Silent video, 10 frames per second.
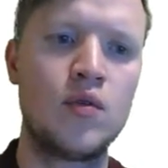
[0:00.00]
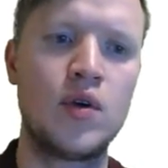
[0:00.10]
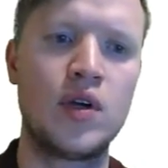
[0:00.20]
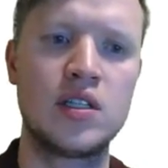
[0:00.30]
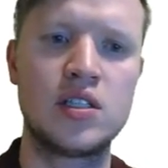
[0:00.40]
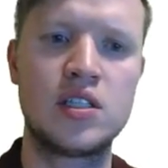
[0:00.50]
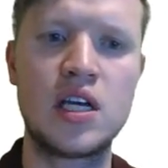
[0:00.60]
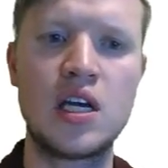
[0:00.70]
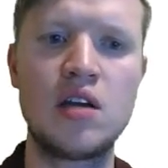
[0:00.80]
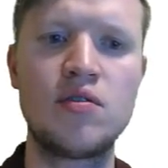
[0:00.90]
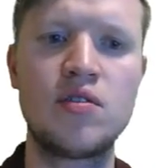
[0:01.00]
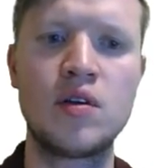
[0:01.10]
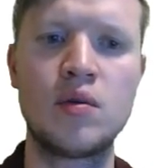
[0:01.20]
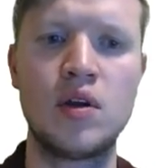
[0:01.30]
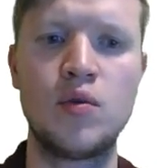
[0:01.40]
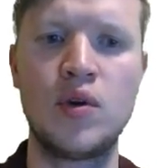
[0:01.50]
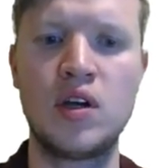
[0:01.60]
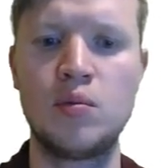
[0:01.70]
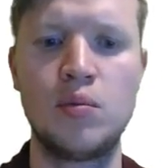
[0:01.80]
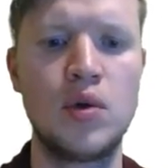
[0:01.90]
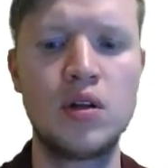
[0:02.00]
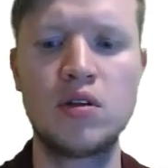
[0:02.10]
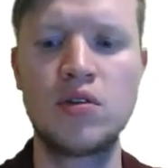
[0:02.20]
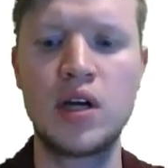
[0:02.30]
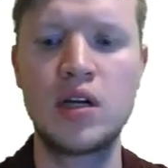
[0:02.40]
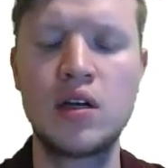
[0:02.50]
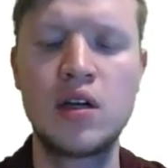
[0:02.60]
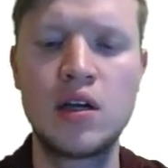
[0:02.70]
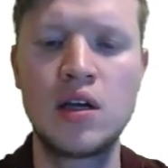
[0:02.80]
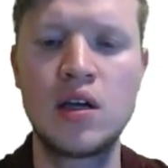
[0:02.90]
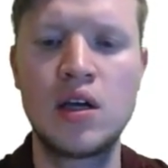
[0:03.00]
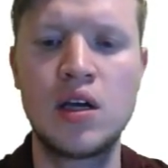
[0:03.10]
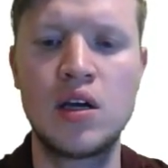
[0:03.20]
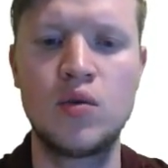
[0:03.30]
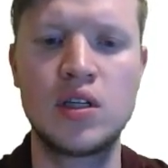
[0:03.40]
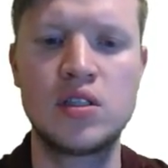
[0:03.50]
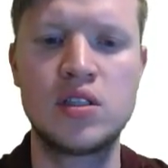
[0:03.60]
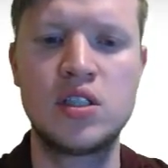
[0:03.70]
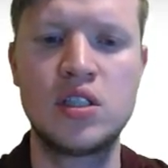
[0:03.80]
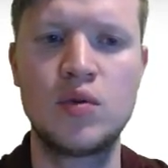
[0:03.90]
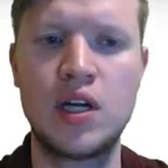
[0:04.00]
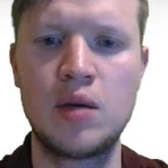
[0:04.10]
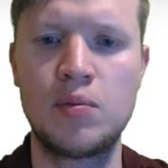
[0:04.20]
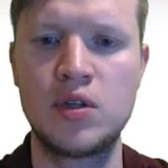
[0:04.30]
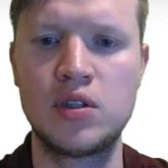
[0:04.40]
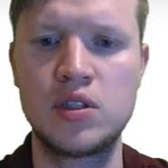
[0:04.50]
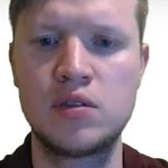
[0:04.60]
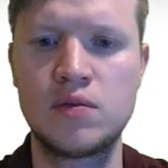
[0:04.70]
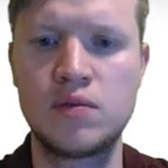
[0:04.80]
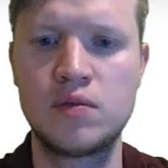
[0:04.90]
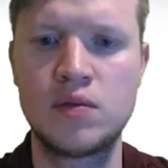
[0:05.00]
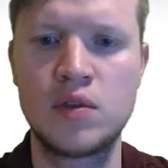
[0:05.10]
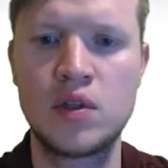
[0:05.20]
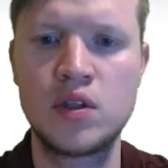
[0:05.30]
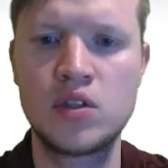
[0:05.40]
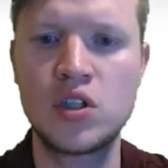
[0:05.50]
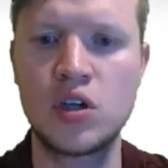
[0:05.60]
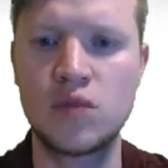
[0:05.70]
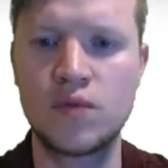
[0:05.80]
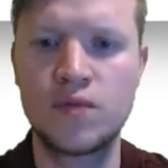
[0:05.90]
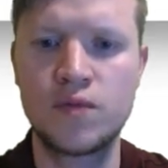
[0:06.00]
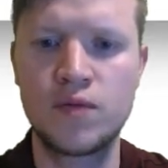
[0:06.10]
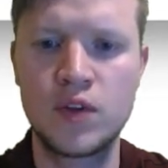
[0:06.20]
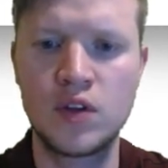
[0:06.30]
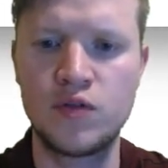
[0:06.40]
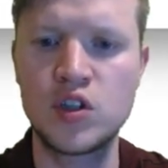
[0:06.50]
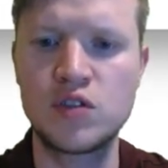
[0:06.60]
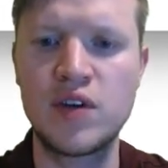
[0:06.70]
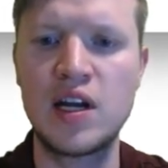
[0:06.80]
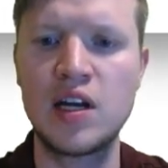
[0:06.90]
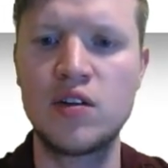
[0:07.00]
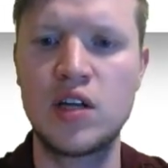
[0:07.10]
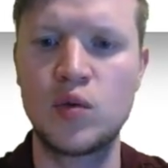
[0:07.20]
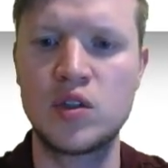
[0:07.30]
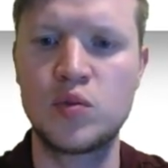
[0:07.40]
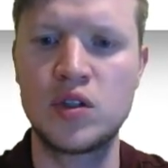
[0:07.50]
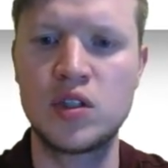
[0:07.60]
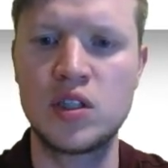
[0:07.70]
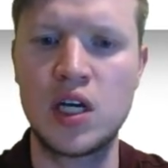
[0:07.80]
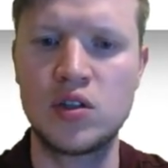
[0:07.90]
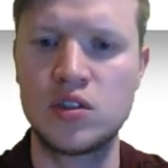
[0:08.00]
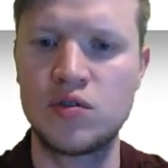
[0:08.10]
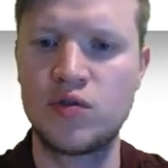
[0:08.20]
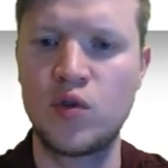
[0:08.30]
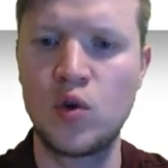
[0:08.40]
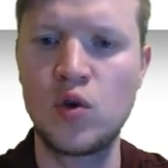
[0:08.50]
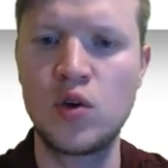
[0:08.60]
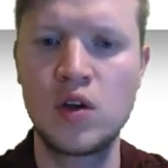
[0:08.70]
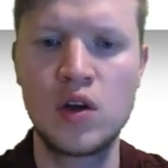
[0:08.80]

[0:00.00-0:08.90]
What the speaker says: we can save, we can build and run, and we can see what happens. So the first value that was printed out is 4,